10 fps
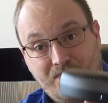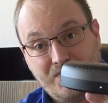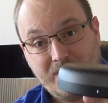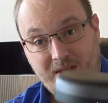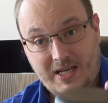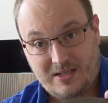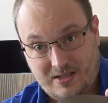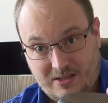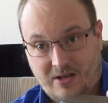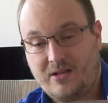Yes,
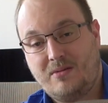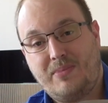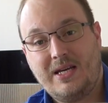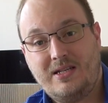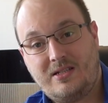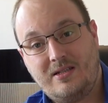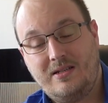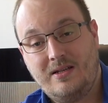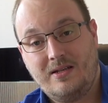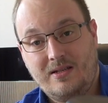it's kind of
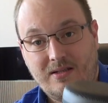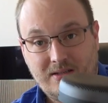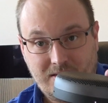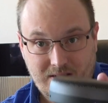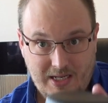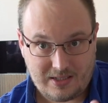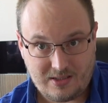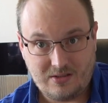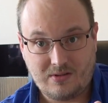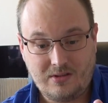bassy.
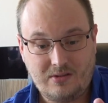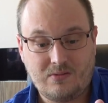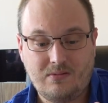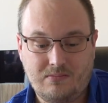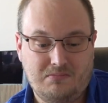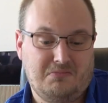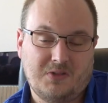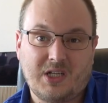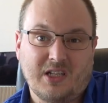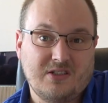Yes, you
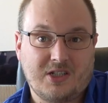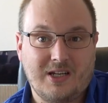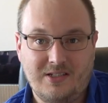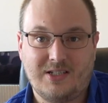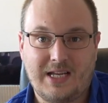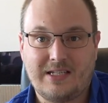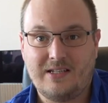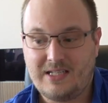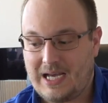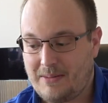can change that
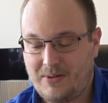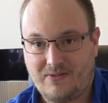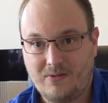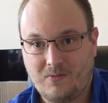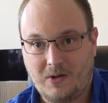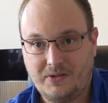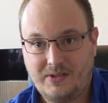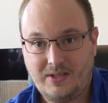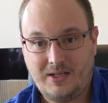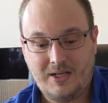in the app if you
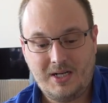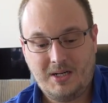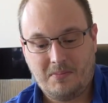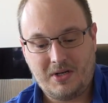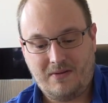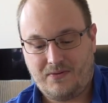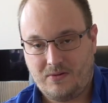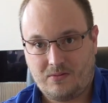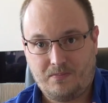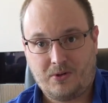want. But if
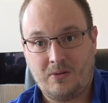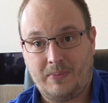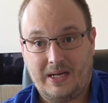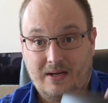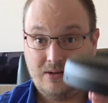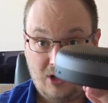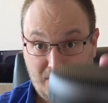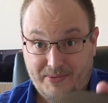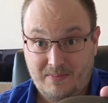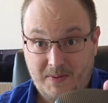you compare
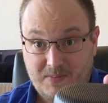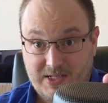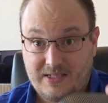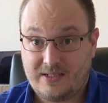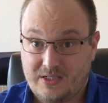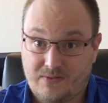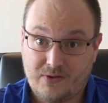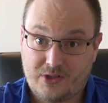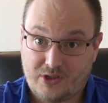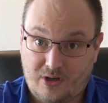optimum settings
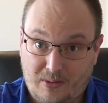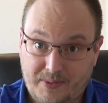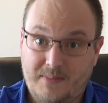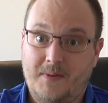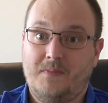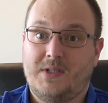versus optimum